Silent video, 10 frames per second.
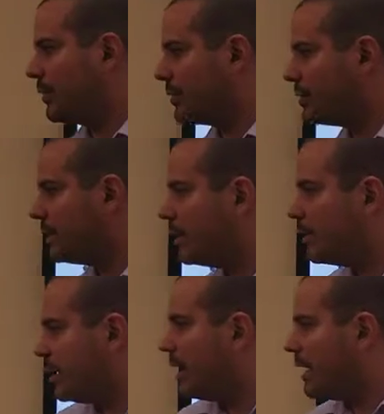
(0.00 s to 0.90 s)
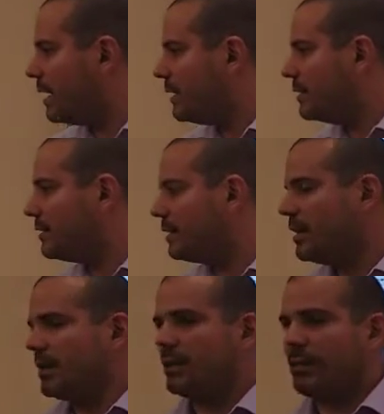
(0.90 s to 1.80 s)
your CPAs,
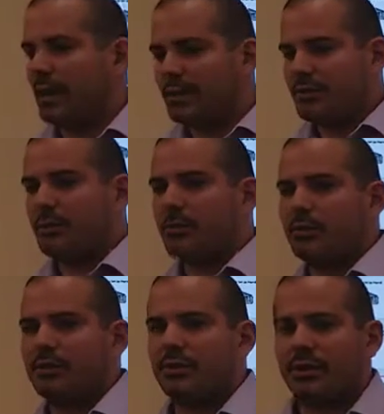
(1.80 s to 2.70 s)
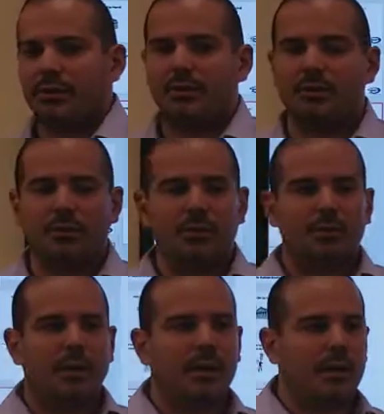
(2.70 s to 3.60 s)
your HR person, your
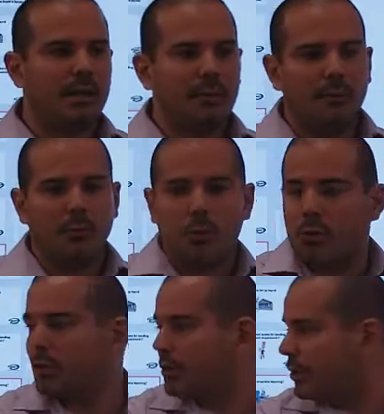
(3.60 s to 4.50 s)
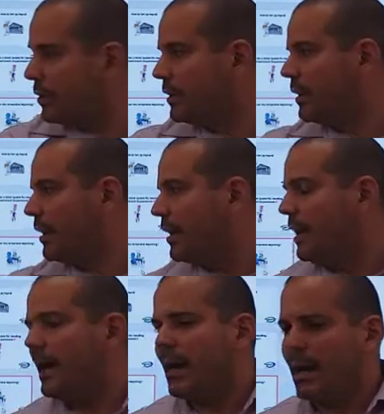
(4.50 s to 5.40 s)
broker.
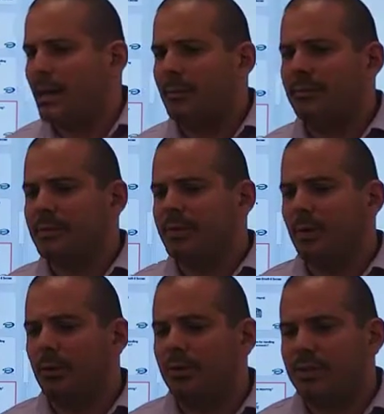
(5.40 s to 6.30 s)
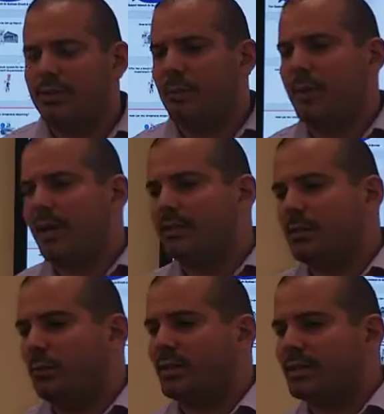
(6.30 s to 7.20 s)
So it just depends
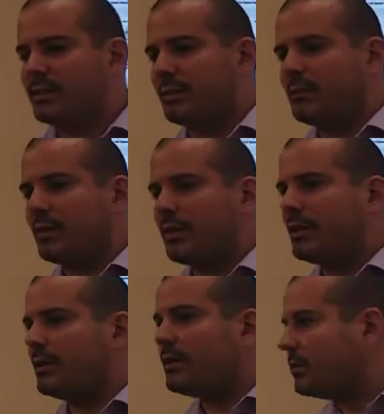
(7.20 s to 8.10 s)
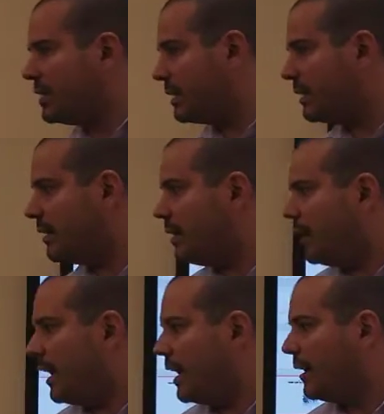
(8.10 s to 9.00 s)
on what system you're currently using,
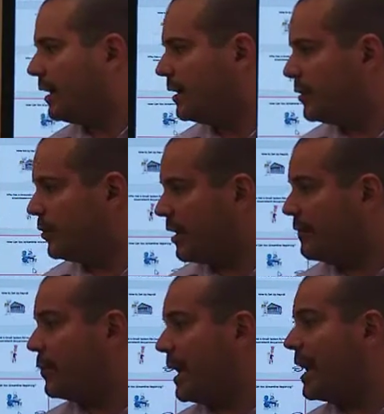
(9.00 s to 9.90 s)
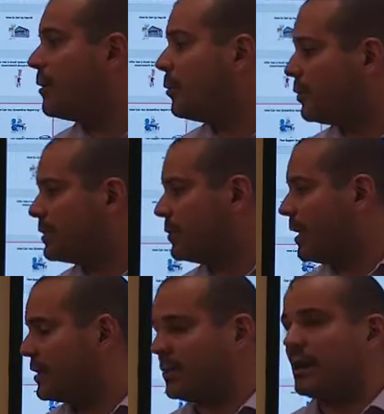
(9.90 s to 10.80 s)
and if you're able to
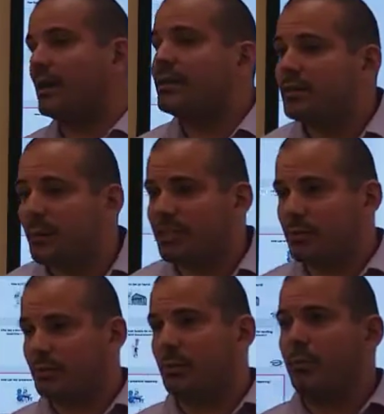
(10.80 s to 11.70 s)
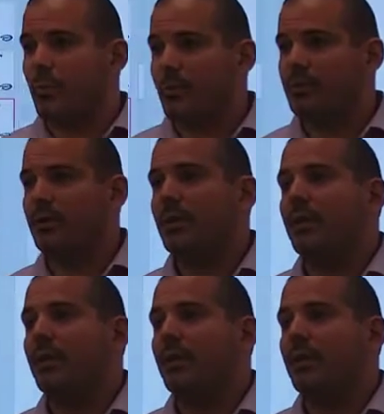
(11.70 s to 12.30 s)
actually customize those reports